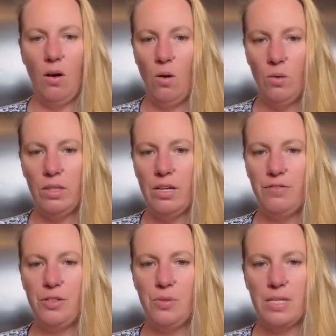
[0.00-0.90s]
only a
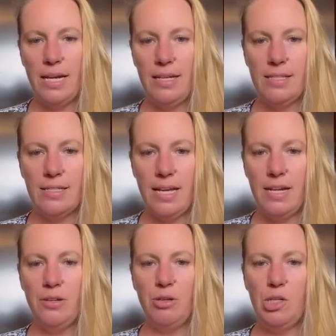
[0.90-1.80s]
few seconds
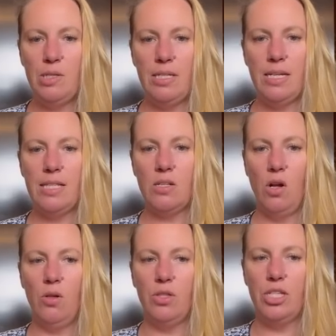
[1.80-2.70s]
later you see it's
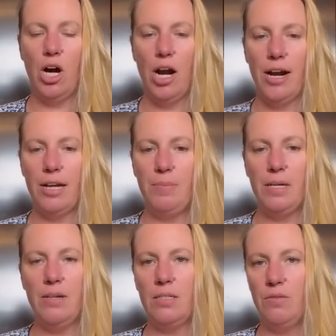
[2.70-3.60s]
all dark
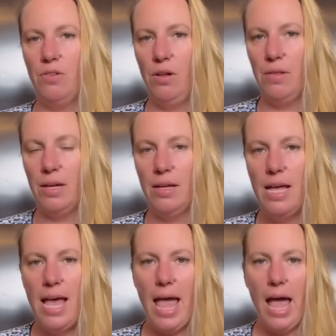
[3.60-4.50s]
because of all the
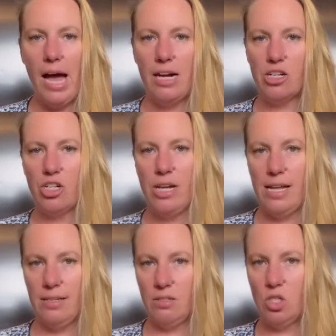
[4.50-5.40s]
ash
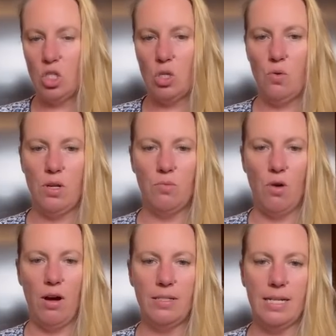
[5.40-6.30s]
and stone and
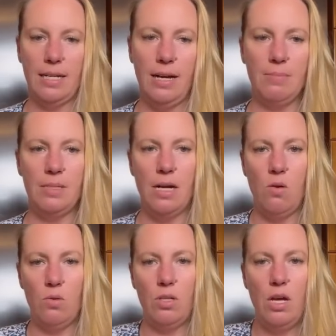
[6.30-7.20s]
rocks that comes
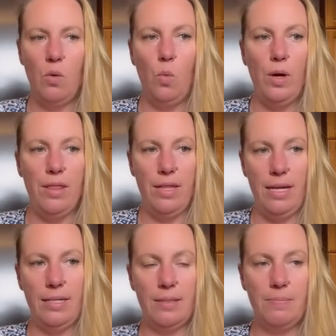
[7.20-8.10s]
out with
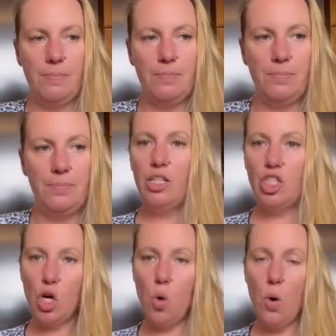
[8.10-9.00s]
it.
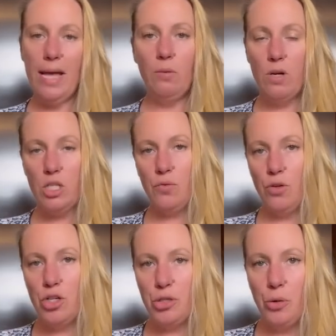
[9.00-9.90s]
So it was
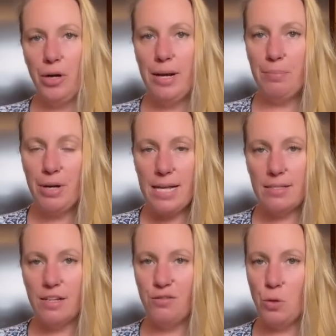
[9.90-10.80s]
for sure
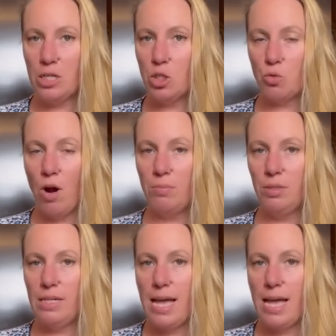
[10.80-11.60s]
impressive what Stromboli